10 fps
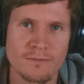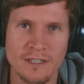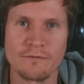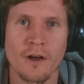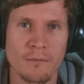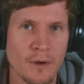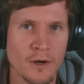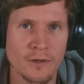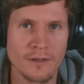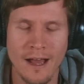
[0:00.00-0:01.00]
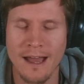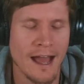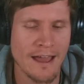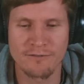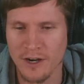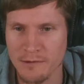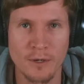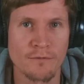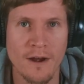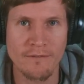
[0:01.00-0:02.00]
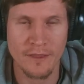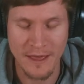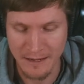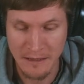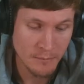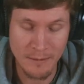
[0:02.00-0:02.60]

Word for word: default mode. I, I, have dark mode for everything.